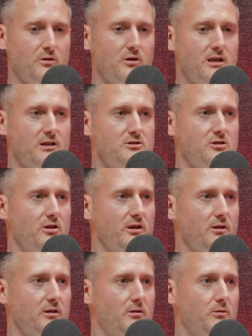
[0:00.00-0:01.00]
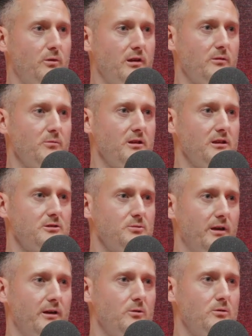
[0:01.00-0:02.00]
on this journey with me as
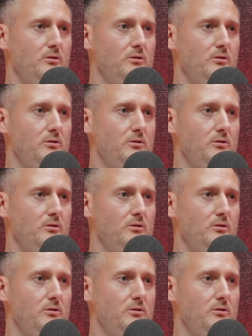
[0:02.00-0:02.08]
well.